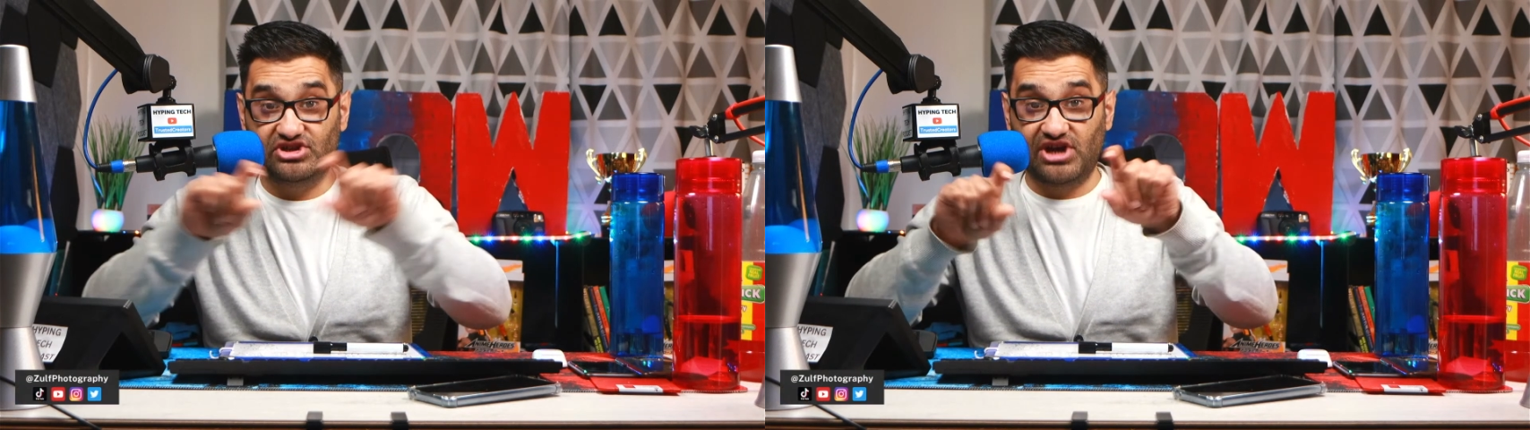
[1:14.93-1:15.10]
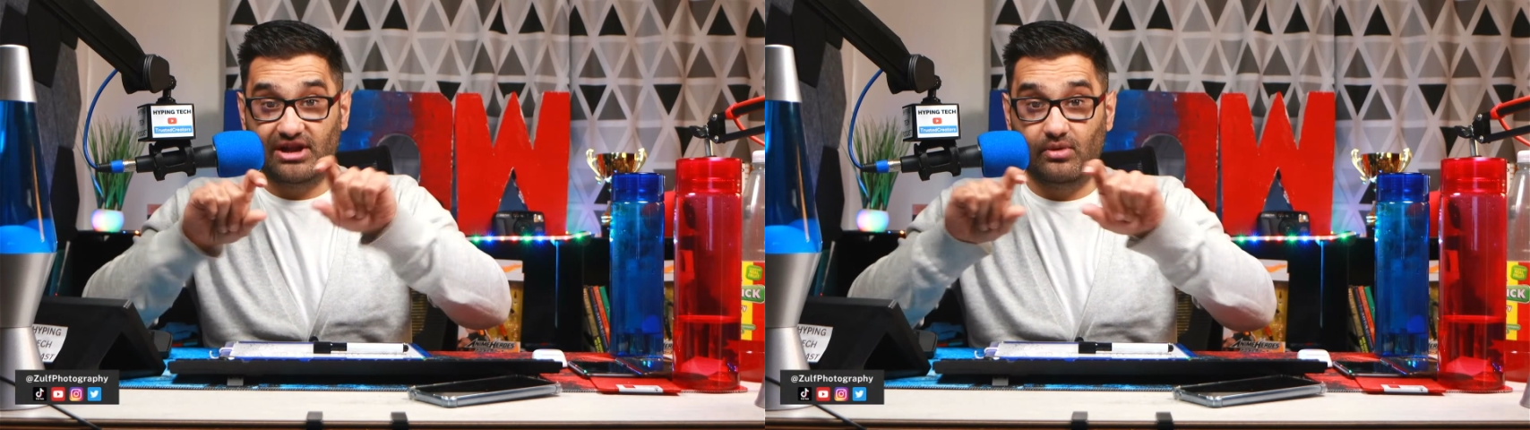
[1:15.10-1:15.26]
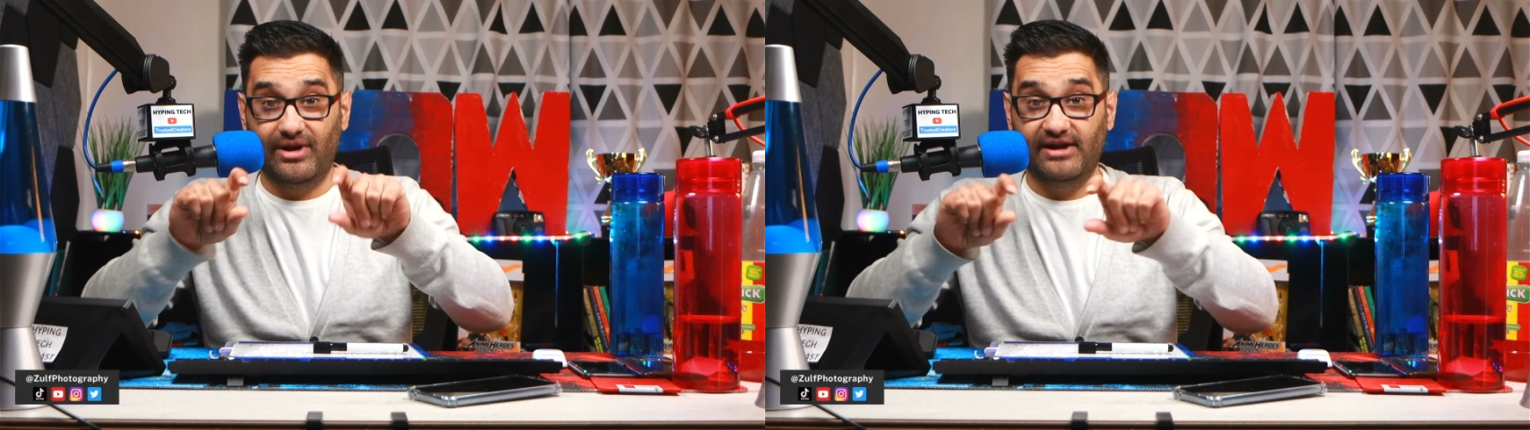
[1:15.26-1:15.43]

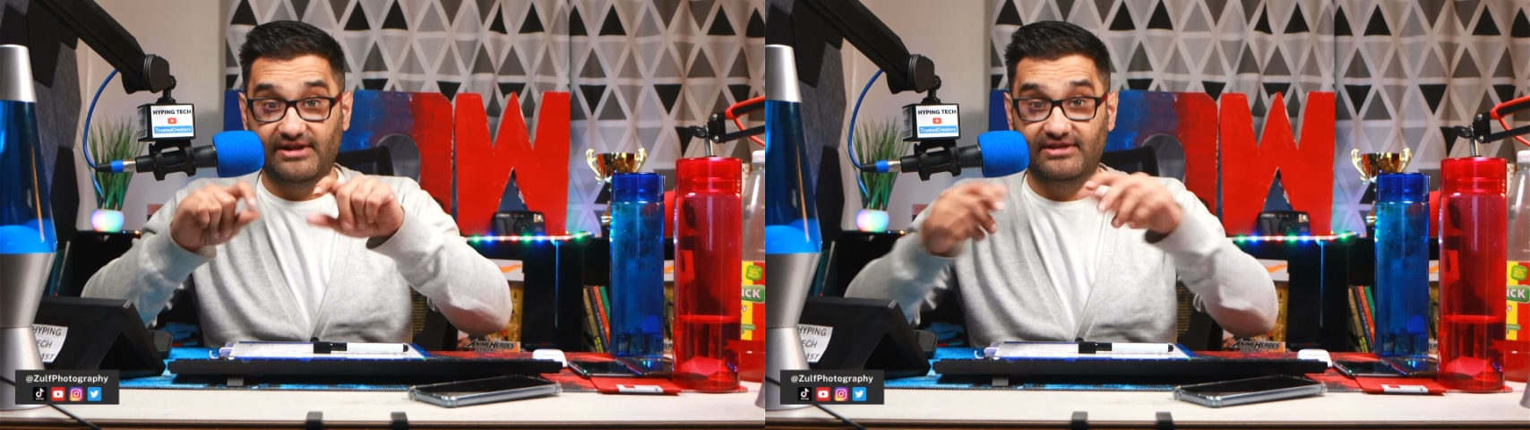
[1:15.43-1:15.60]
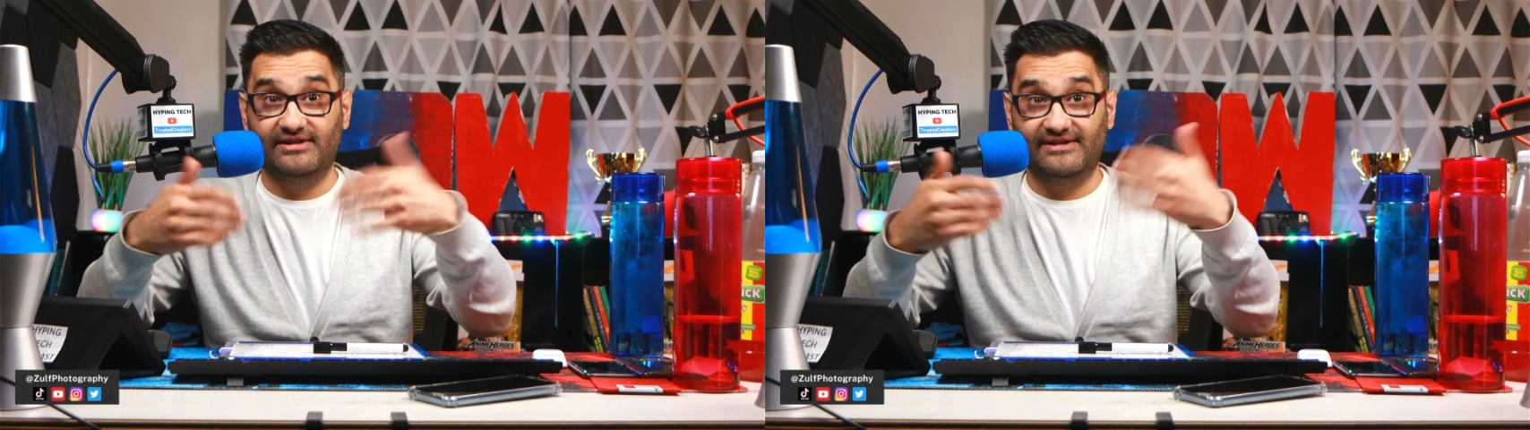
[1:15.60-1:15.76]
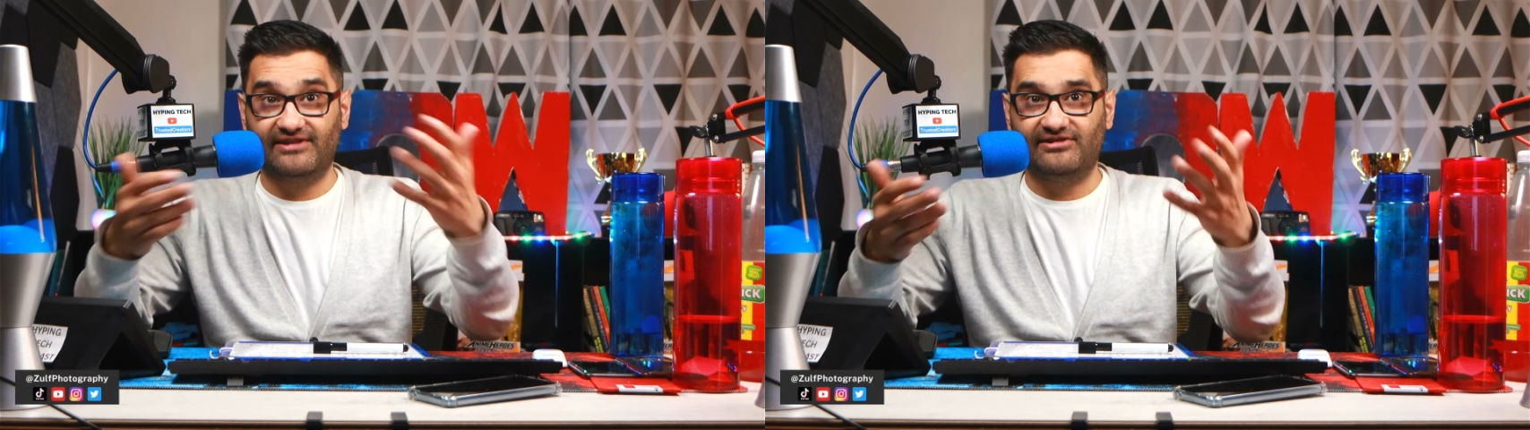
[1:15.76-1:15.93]
channel where I did
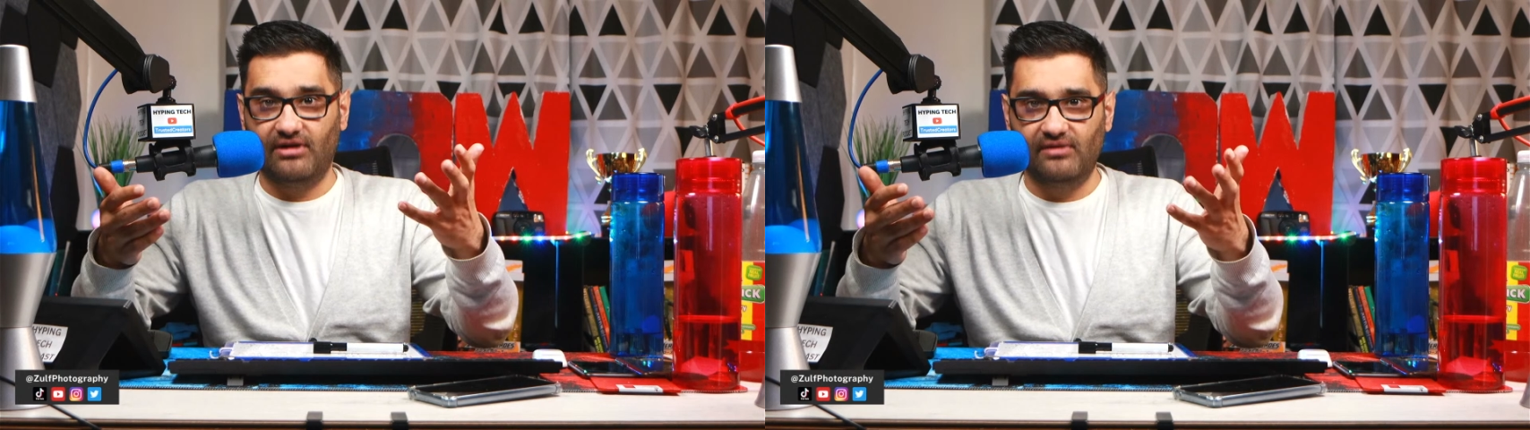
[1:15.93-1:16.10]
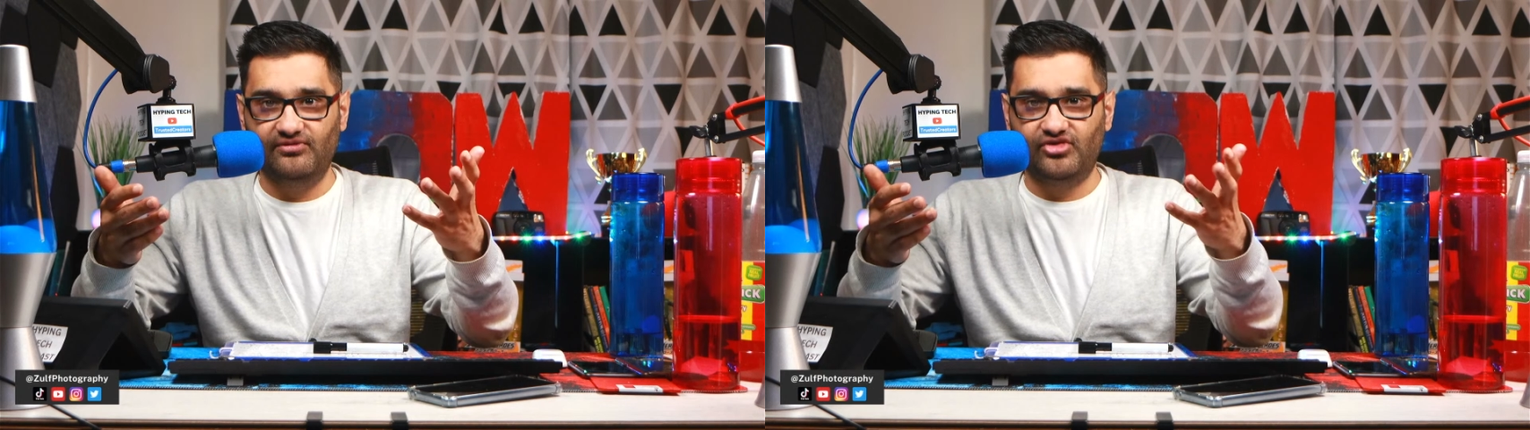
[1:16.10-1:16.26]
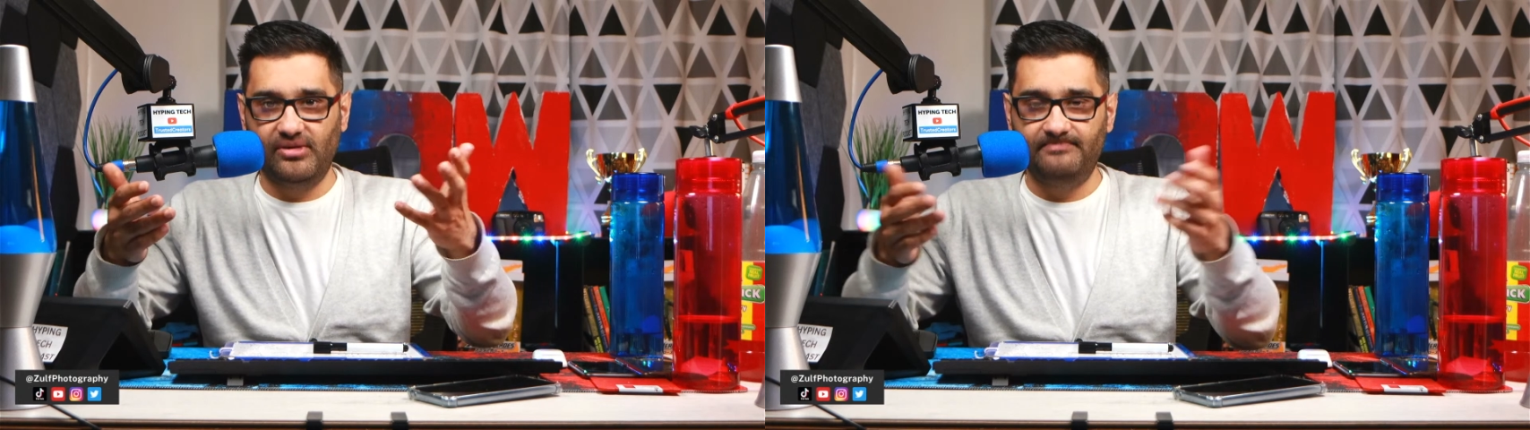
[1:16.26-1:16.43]
the test live
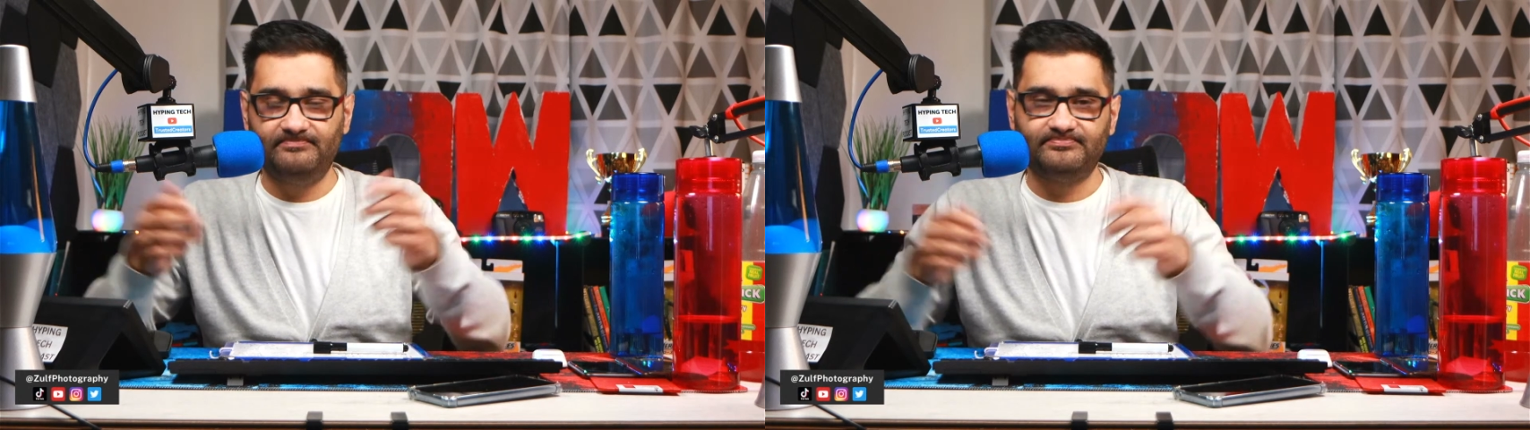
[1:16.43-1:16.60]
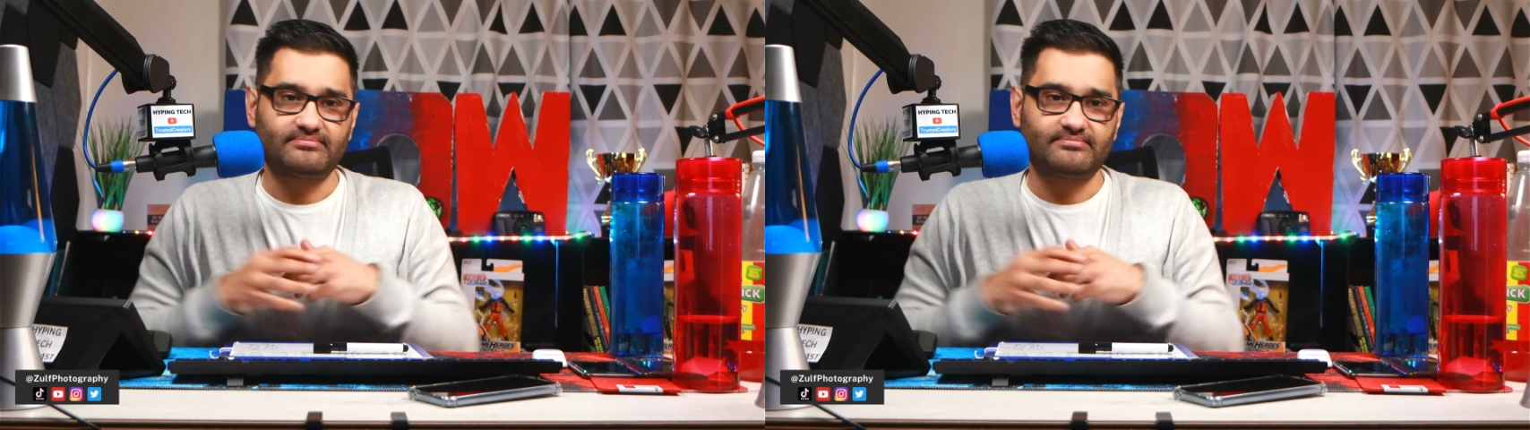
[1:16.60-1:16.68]
stream.